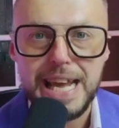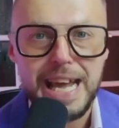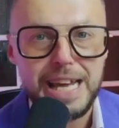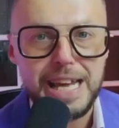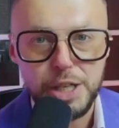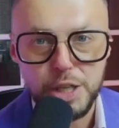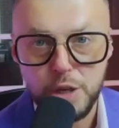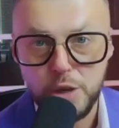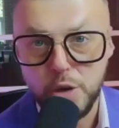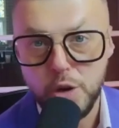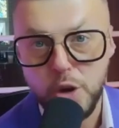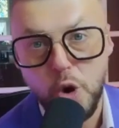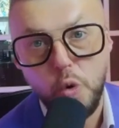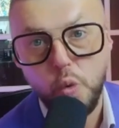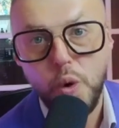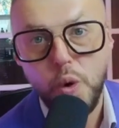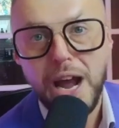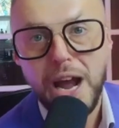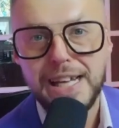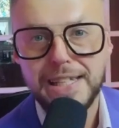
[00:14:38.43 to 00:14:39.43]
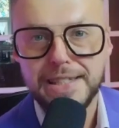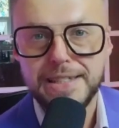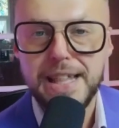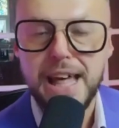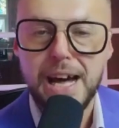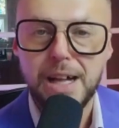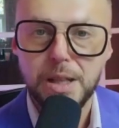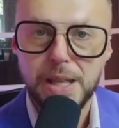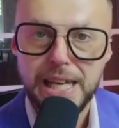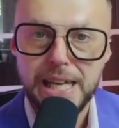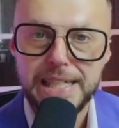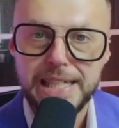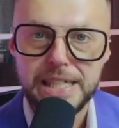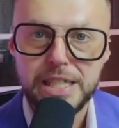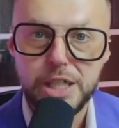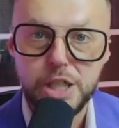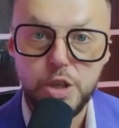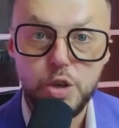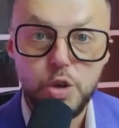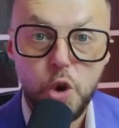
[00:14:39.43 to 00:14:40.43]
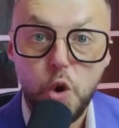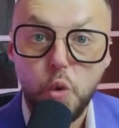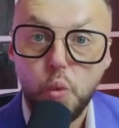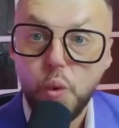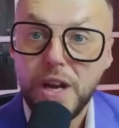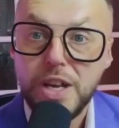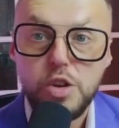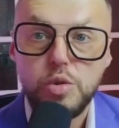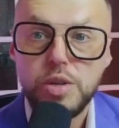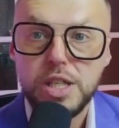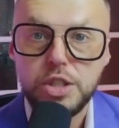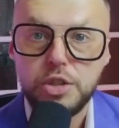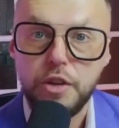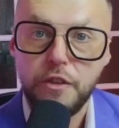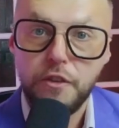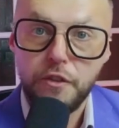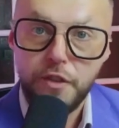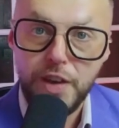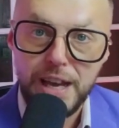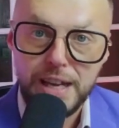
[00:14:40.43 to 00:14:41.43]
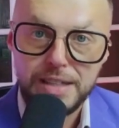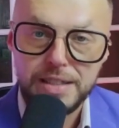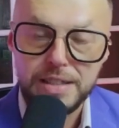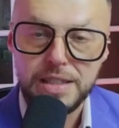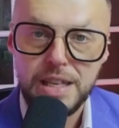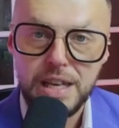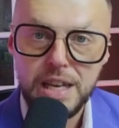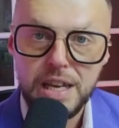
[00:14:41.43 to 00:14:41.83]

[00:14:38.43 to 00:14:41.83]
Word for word: and do you know why it's not landing? Do you know what you need to fix?